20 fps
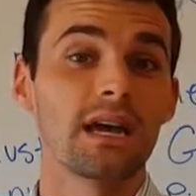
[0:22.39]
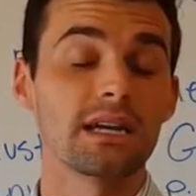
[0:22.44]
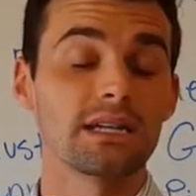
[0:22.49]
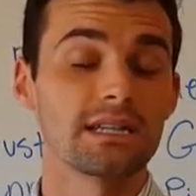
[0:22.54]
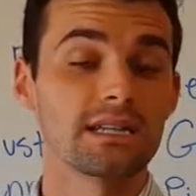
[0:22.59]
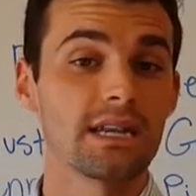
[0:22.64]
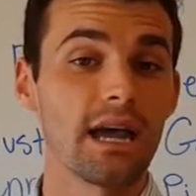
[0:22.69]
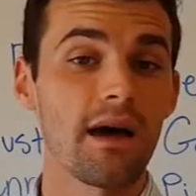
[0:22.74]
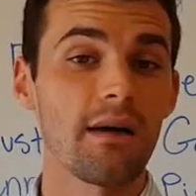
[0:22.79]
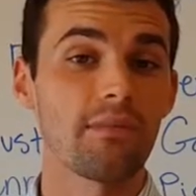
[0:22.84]

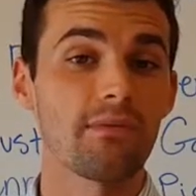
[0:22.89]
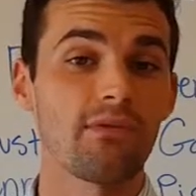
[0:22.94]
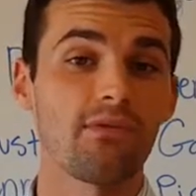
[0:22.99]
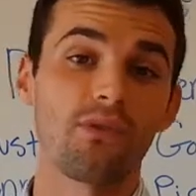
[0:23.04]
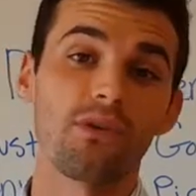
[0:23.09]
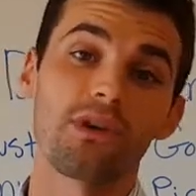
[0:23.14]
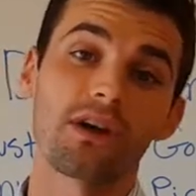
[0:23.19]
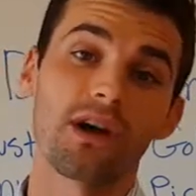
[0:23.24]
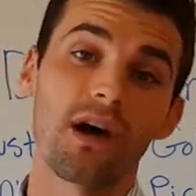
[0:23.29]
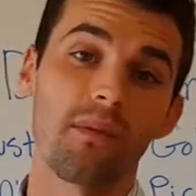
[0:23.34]
except
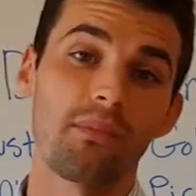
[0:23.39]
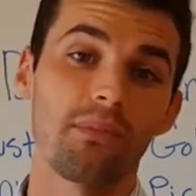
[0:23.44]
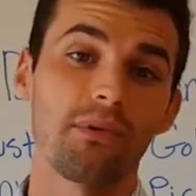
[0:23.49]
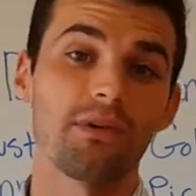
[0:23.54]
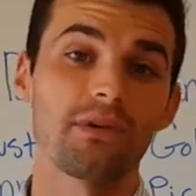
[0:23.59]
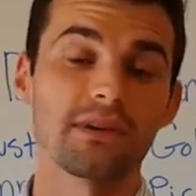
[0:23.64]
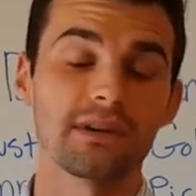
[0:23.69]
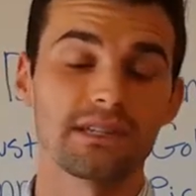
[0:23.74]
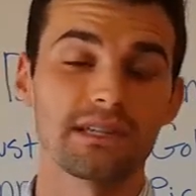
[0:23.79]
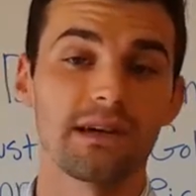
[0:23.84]
for a
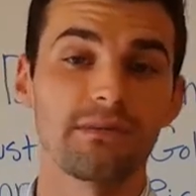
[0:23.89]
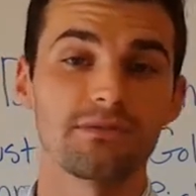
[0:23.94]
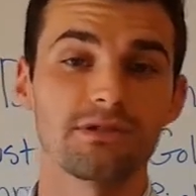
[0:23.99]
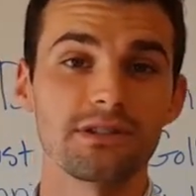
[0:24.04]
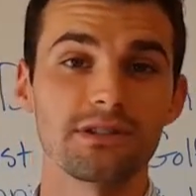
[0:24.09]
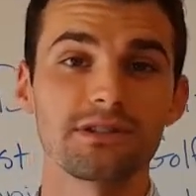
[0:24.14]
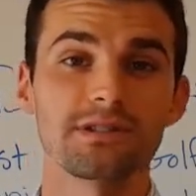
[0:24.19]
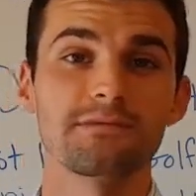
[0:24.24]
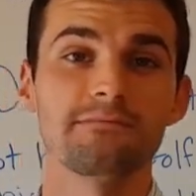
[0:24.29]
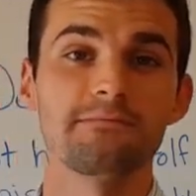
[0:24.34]
couple
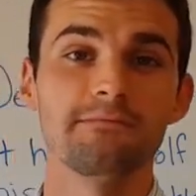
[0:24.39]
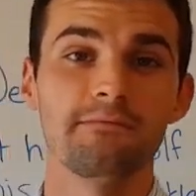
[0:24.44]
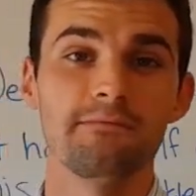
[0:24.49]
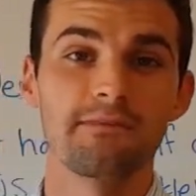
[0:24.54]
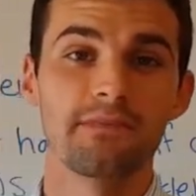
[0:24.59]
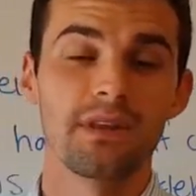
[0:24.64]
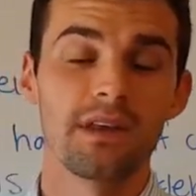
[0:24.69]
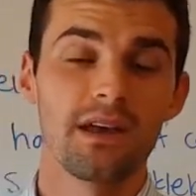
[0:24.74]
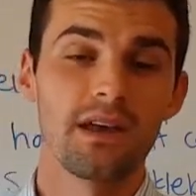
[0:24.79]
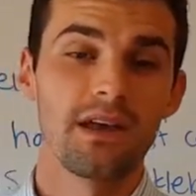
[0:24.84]
exceptions.
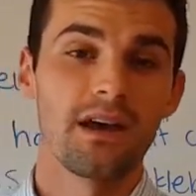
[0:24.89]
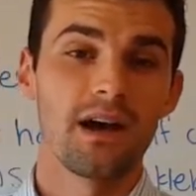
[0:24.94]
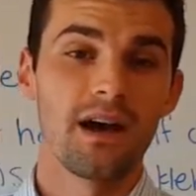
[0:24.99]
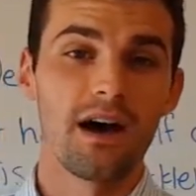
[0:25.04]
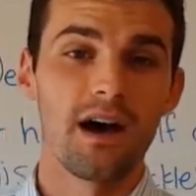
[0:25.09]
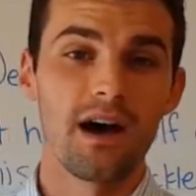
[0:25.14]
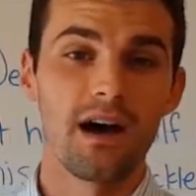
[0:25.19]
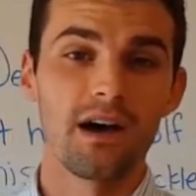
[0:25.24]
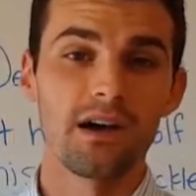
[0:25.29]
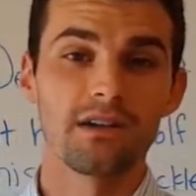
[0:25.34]

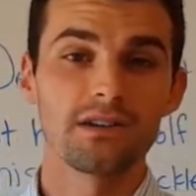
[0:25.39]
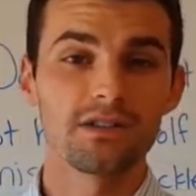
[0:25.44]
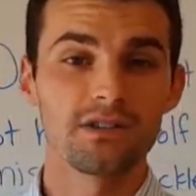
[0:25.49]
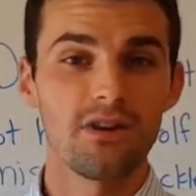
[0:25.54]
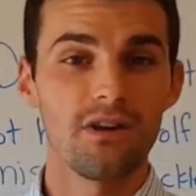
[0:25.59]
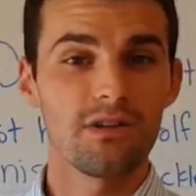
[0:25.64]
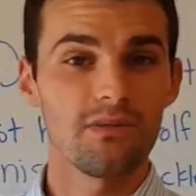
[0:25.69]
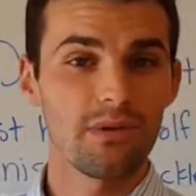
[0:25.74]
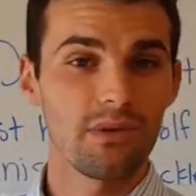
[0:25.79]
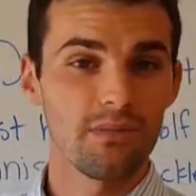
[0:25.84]
Uh,
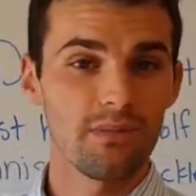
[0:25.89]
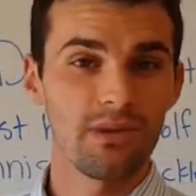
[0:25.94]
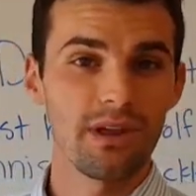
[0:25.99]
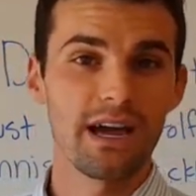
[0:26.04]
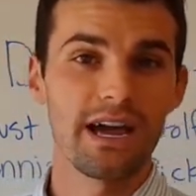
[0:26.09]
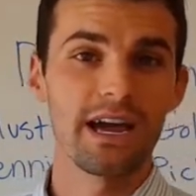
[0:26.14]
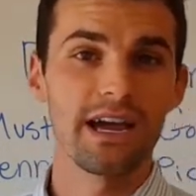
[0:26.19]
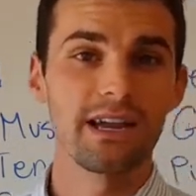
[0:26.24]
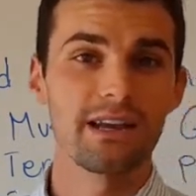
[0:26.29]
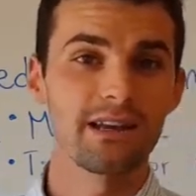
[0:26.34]
starting with
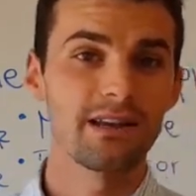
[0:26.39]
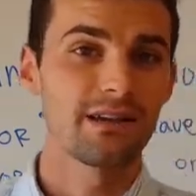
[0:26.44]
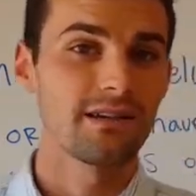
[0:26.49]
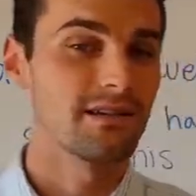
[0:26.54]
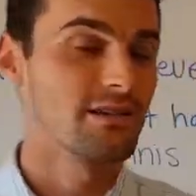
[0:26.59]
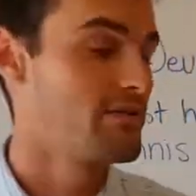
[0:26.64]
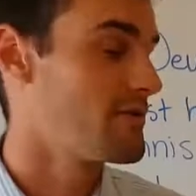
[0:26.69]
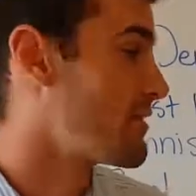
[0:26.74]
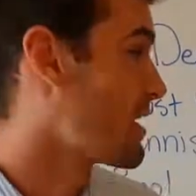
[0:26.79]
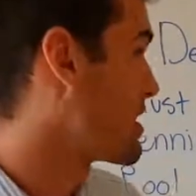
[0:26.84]
planned
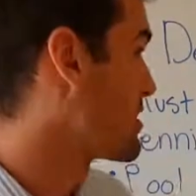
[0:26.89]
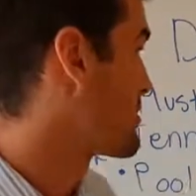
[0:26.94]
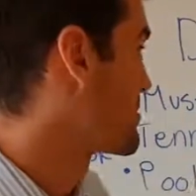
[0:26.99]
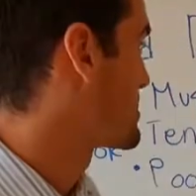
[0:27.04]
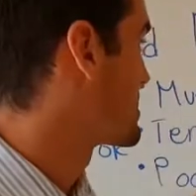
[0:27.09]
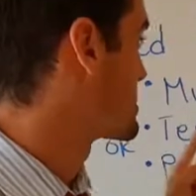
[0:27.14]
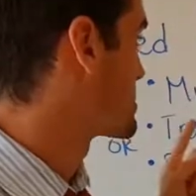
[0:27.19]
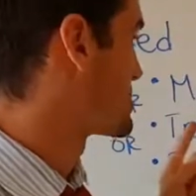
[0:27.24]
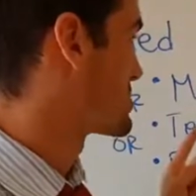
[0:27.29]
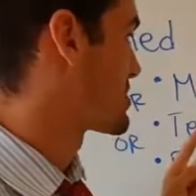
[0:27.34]

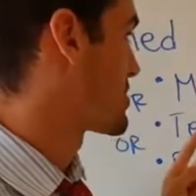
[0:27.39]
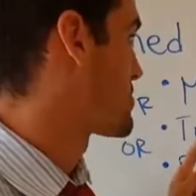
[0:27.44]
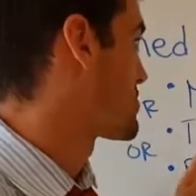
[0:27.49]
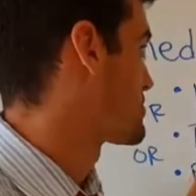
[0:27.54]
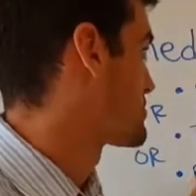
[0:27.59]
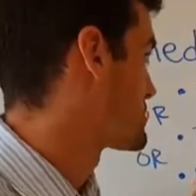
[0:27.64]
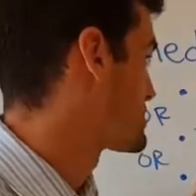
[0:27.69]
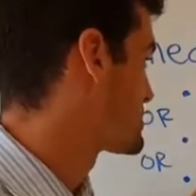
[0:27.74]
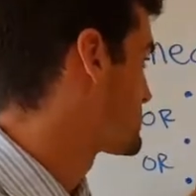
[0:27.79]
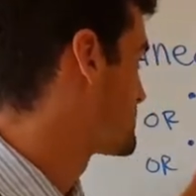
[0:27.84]
development zones.
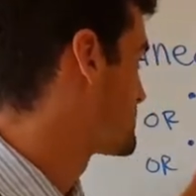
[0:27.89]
